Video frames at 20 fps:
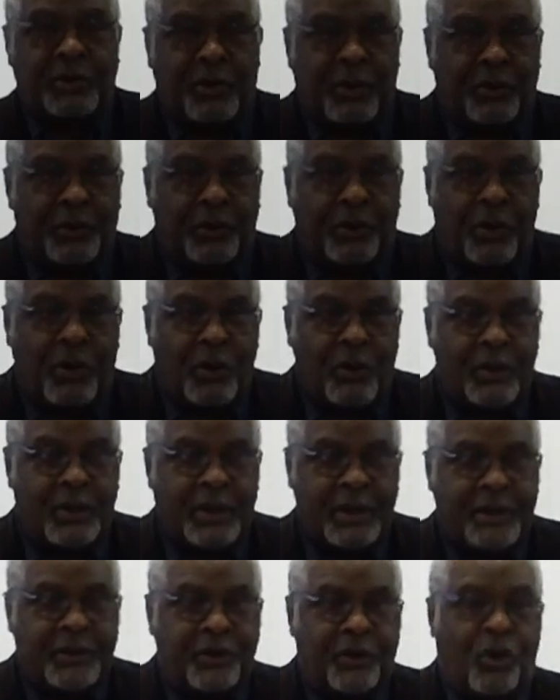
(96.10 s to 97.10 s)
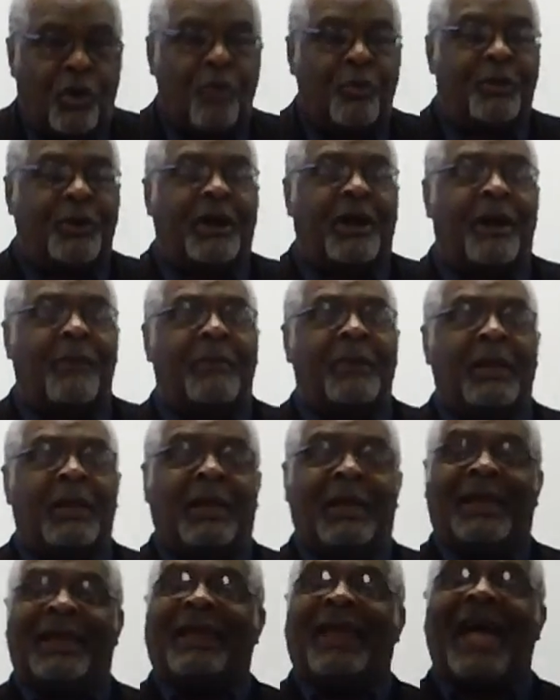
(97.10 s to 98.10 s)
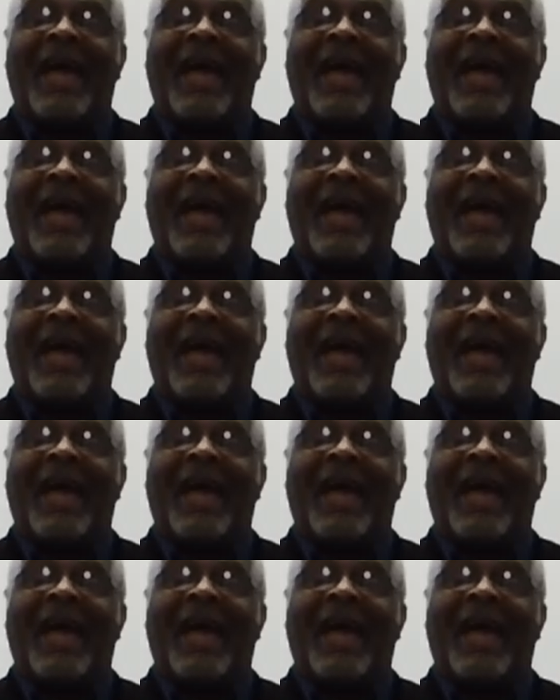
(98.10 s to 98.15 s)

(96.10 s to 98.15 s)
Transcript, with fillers: don't know and you open up and